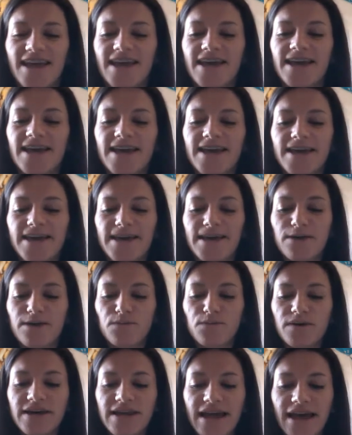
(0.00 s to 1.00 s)

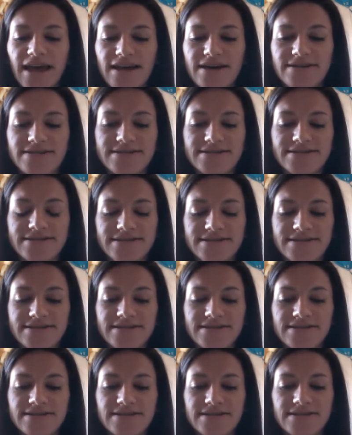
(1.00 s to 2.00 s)
What
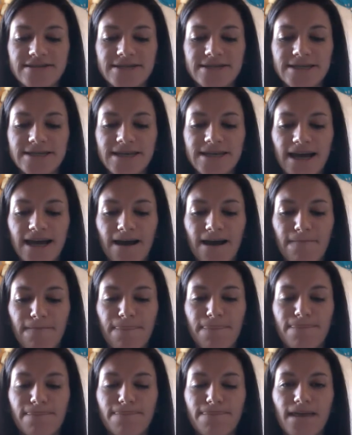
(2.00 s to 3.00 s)
else? Yeah,
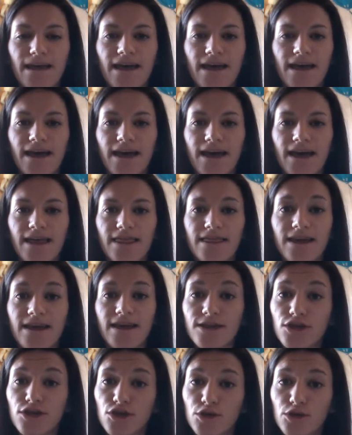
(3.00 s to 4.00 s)

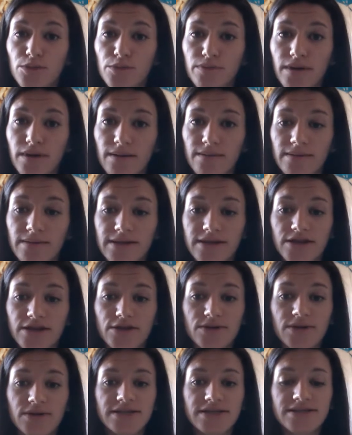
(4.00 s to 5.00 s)
like you probably
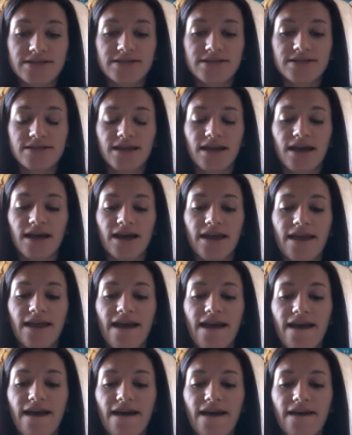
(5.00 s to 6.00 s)
noticed, I
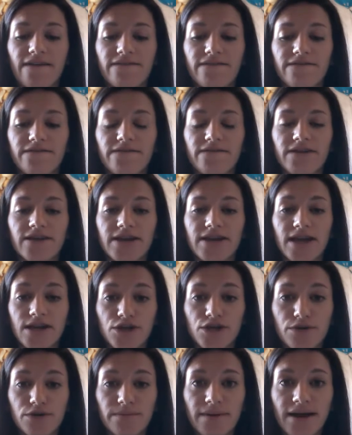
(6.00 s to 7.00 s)
have an
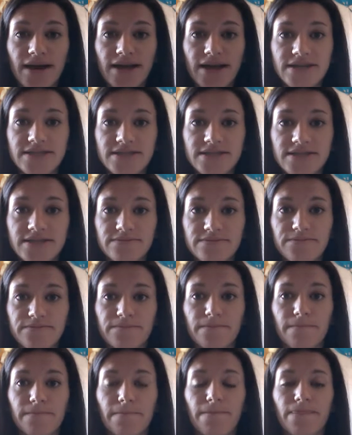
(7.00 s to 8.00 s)
underbite.
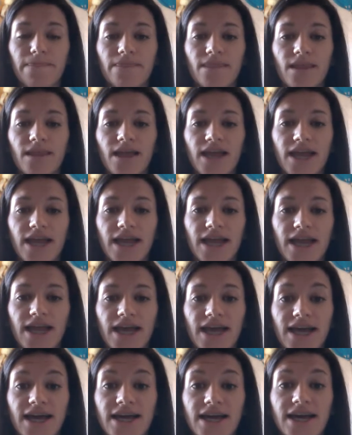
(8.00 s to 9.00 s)

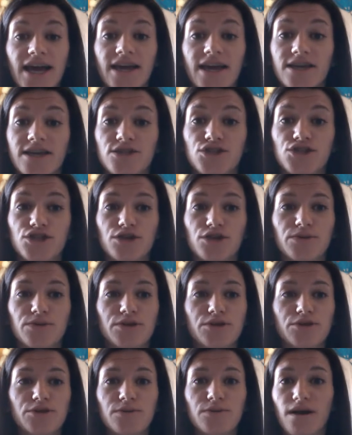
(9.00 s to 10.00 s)
I can show
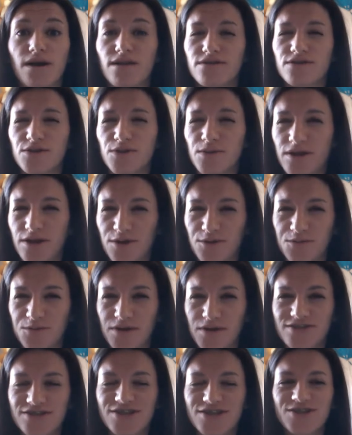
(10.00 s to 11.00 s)
you, although I don't
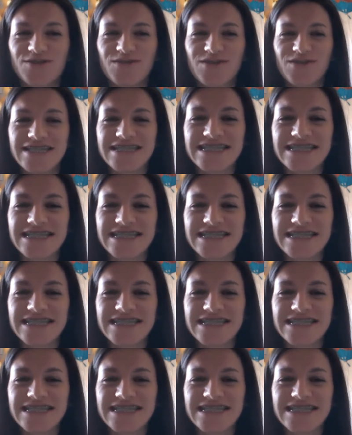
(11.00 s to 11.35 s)
want to.